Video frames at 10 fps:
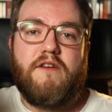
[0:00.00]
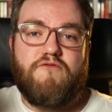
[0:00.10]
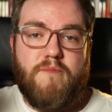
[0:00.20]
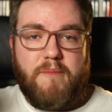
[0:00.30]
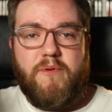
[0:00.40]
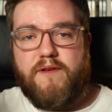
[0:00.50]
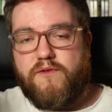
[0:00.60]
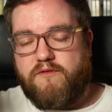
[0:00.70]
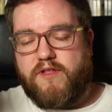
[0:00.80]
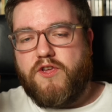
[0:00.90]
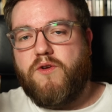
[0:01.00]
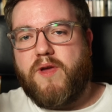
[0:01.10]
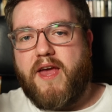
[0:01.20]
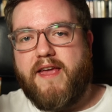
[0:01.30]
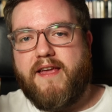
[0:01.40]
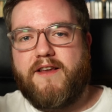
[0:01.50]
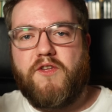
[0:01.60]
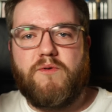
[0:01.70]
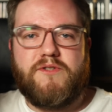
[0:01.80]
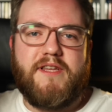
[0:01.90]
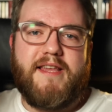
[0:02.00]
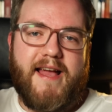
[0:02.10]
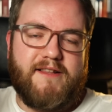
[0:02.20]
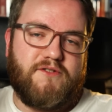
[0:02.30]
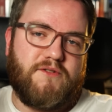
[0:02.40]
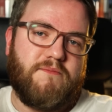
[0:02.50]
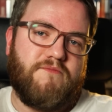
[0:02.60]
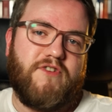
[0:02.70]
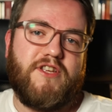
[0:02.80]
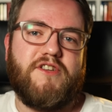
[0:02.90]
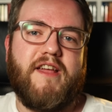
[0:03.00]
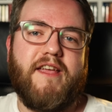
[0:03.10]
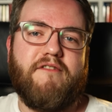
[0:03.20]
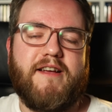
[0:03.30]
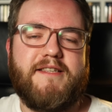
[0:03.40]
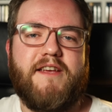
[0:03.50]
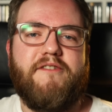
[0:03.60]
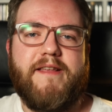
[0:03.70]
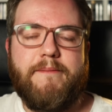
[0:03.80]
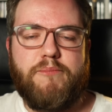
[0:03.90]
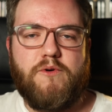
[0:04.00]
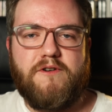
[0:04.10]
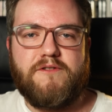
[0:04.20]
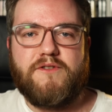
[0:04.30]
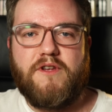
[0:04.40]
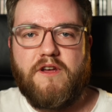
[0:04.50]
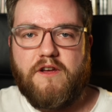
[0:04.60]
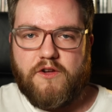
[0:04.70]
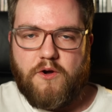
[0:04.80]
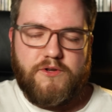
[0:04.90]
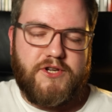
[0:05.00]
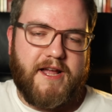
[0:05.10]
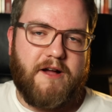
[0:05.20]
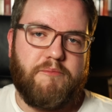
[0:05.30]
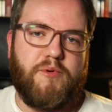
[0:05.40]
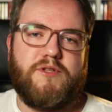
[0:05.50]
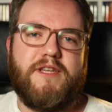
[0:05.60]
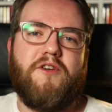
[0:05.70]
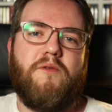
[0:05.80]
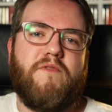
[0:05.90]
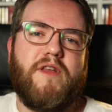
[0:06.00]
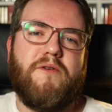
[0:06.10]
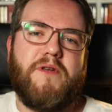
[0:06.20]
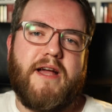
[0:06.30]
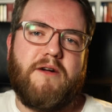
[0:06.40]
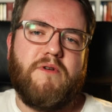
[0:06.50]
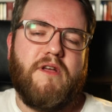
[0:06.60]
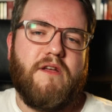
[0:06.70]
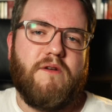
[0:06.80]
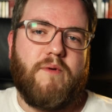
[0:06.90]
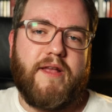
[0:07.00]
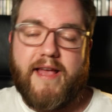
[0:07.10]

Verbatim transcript: Remember, if you're in the UK and you want to get some Region A Criterion imports, go and check out Boutique Home Video now where